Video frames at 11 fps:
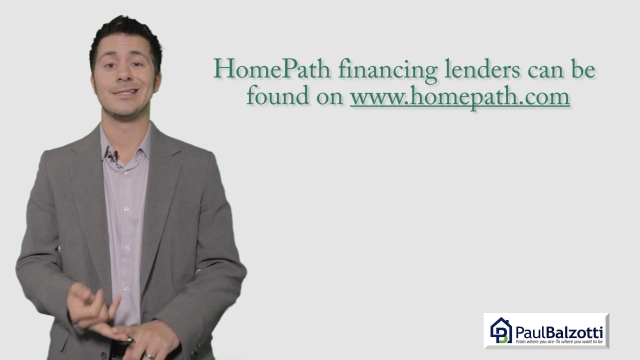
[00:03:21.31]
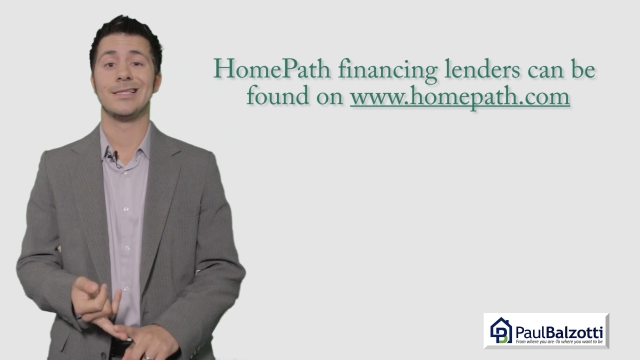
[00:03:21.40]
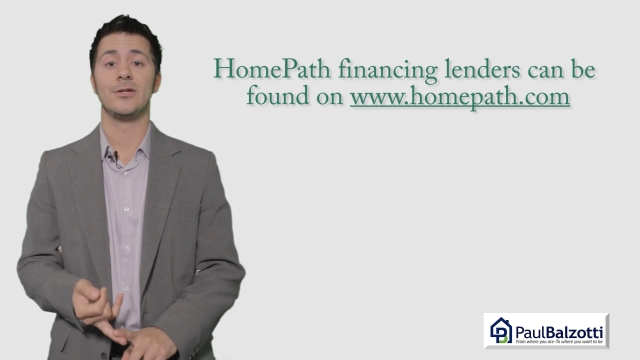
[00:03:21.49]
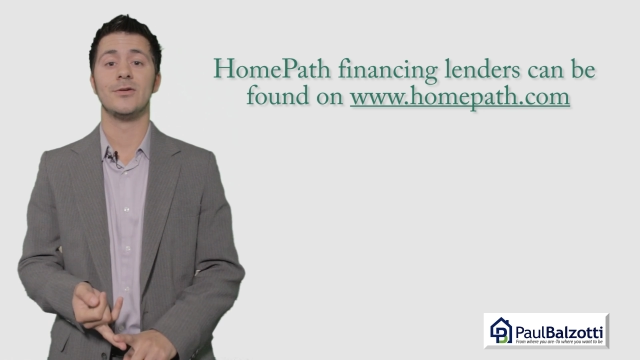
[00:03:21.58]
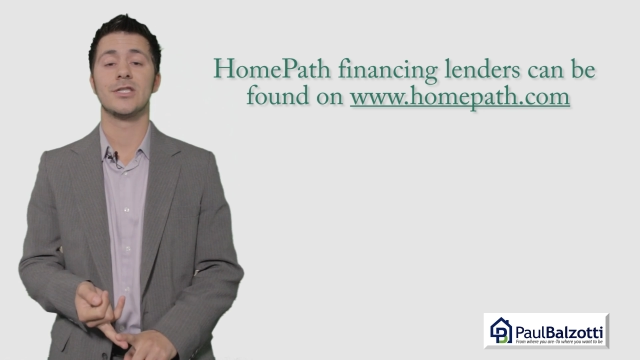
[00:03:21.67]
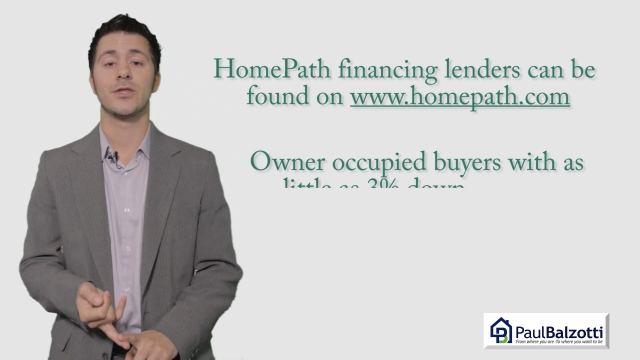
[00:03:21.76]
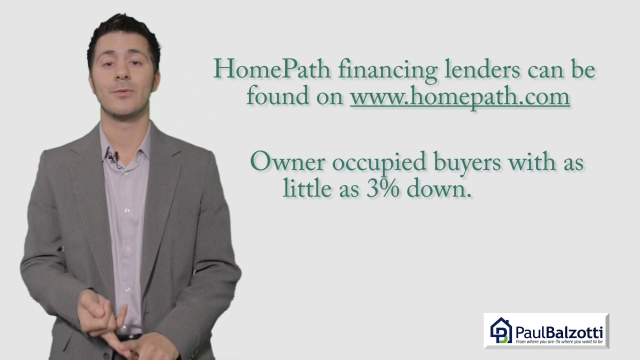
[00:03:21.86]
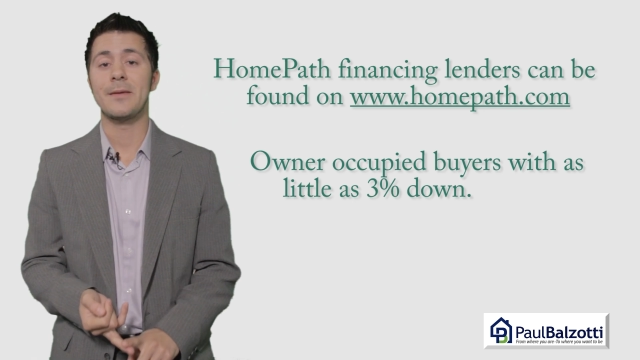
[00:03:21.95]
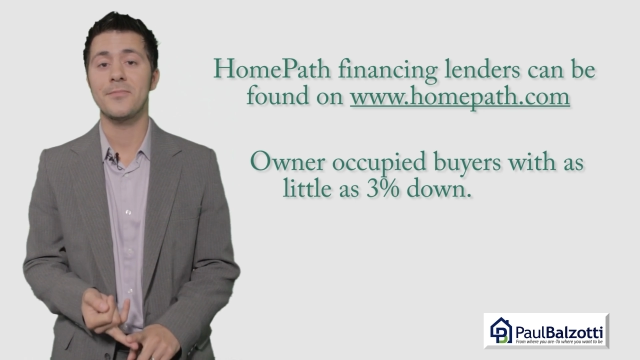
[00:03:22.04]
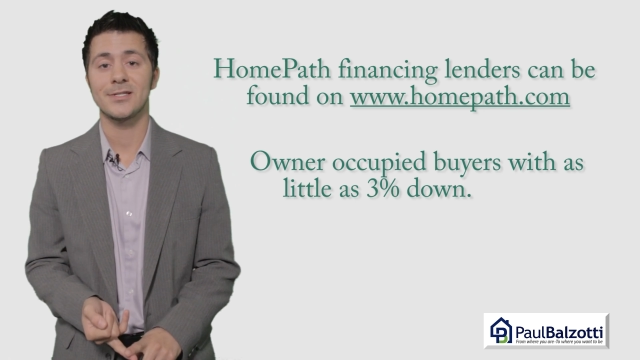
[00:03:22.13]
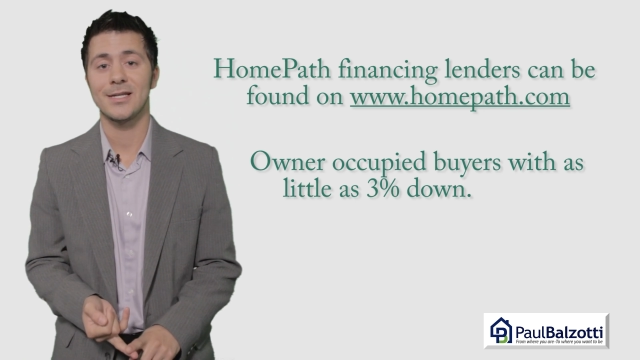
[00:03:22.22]
little as
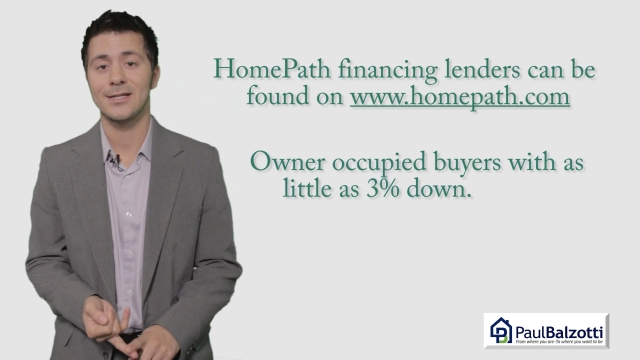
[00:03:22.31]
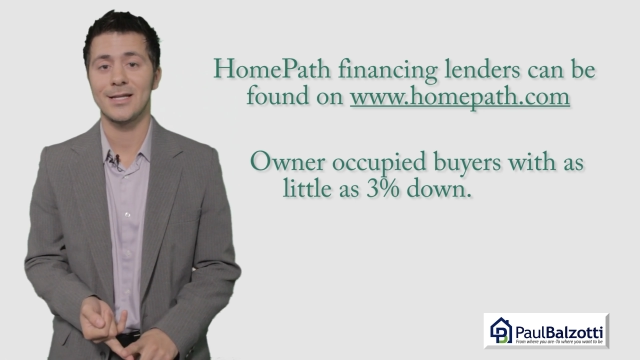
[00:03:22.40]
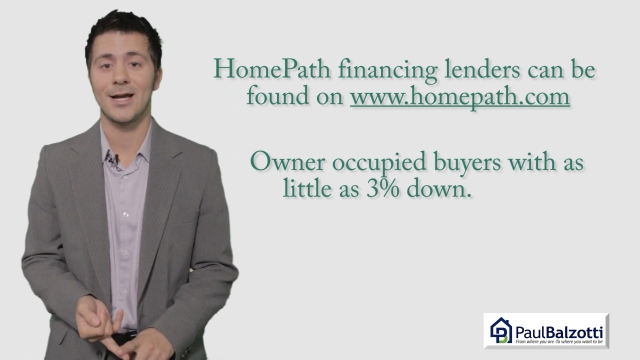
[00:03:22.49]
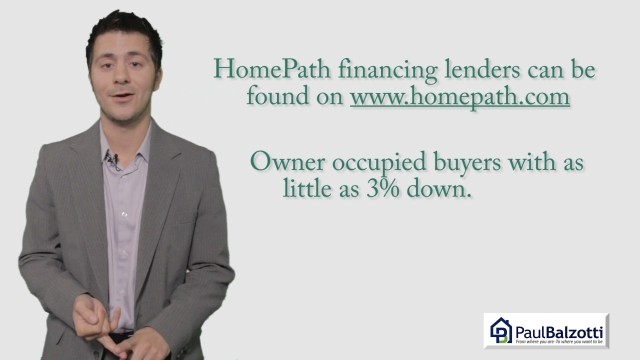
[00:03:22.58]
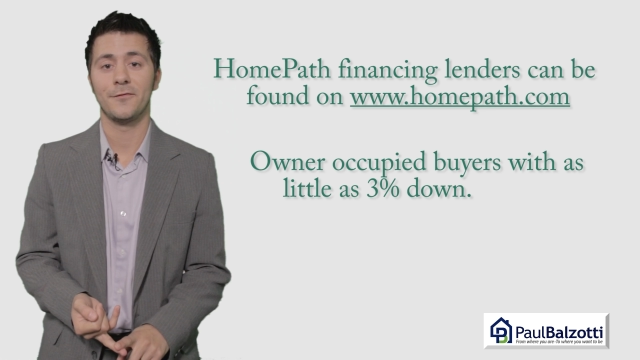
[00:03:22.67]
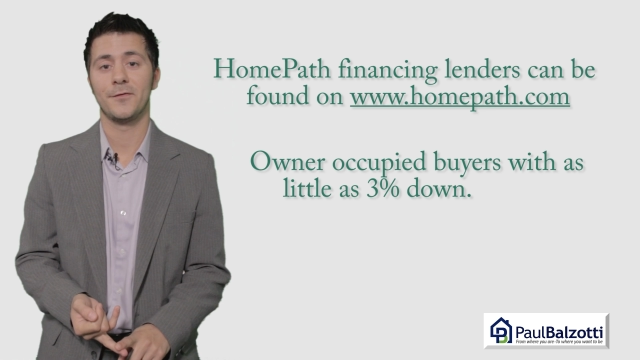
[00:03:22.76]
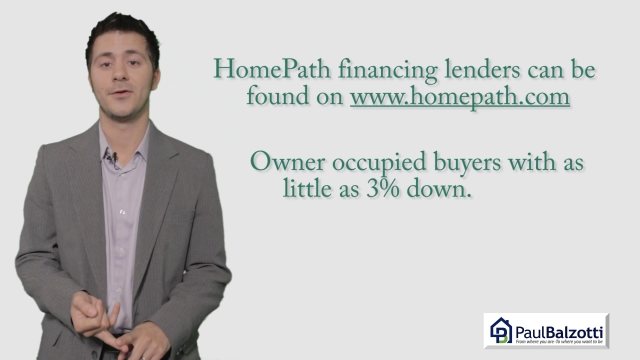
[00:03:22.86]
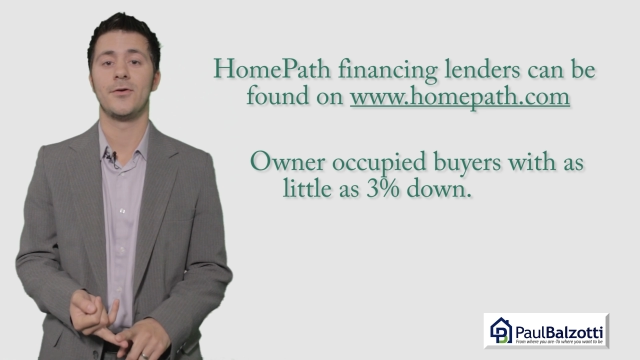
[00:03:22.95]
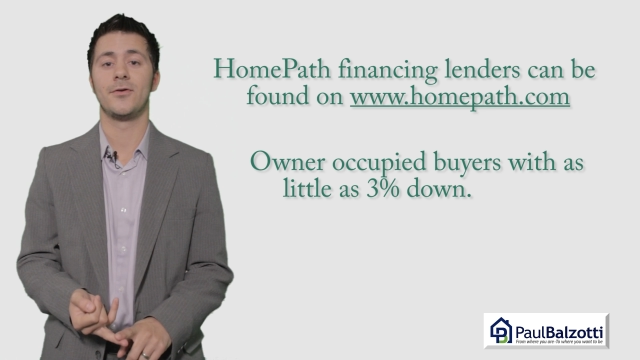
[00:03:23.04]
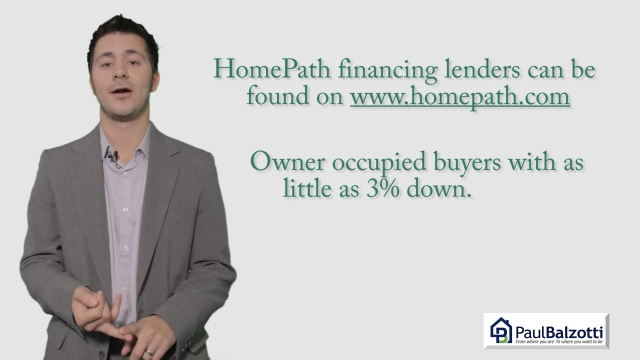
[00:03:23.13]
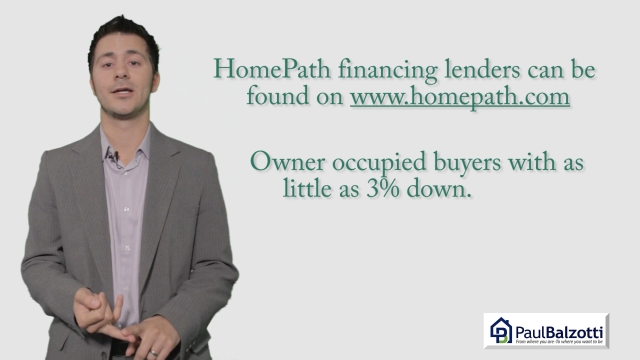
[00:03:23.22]
3% down if you're an
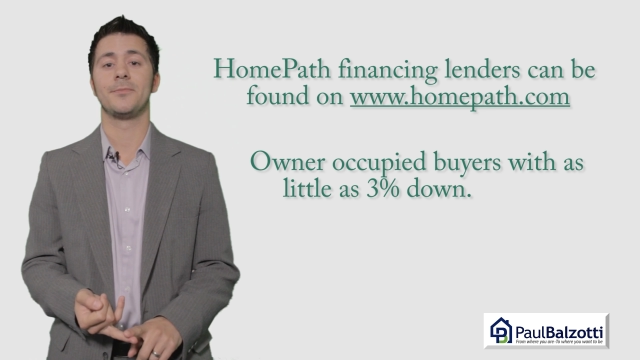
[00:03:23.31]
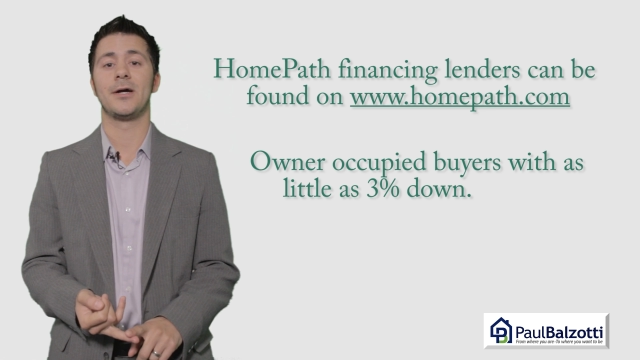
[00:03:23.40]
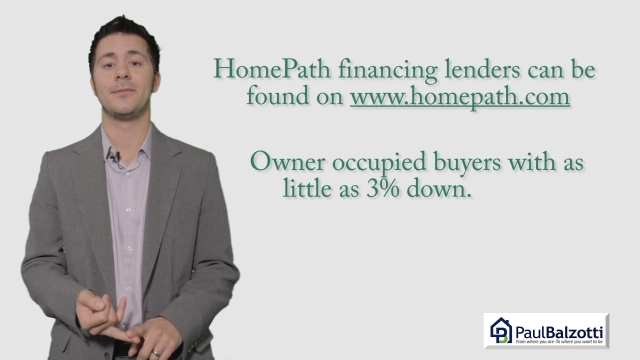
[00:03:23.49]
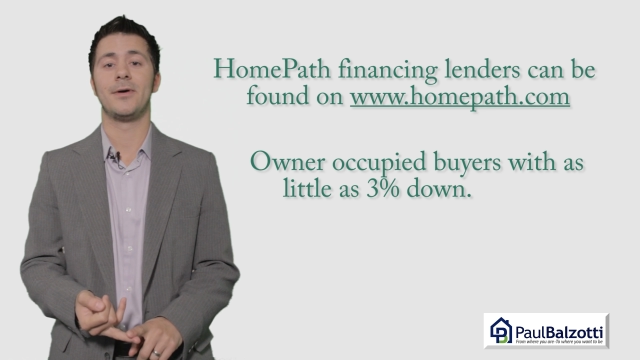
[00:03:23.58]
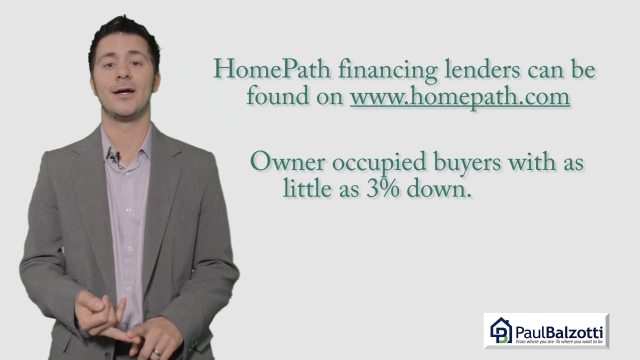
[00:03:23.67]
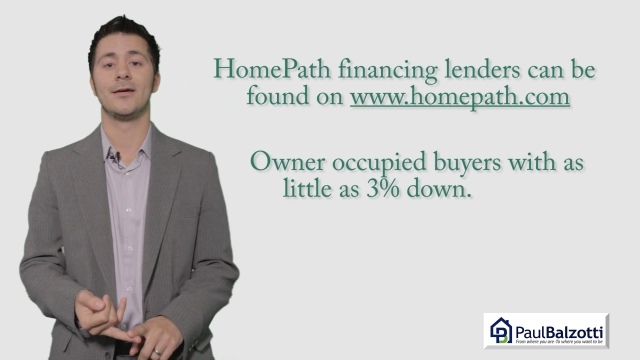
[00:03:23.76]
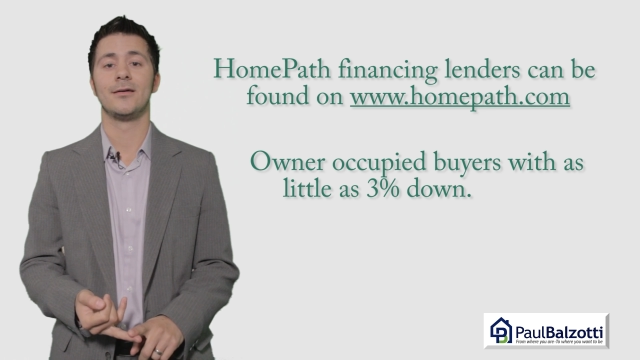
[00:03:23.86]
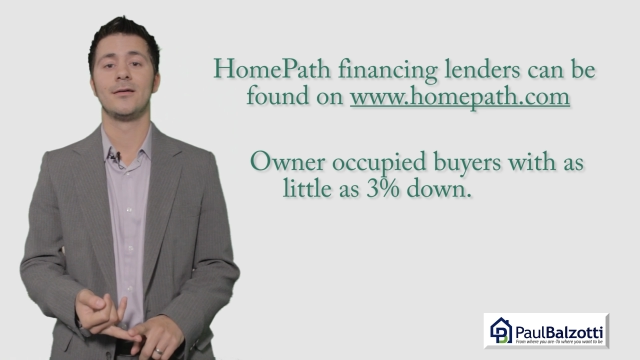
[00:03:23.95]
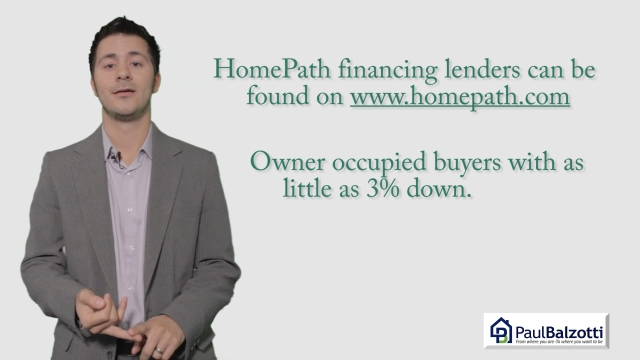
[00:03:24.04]
owner-occupied buyer.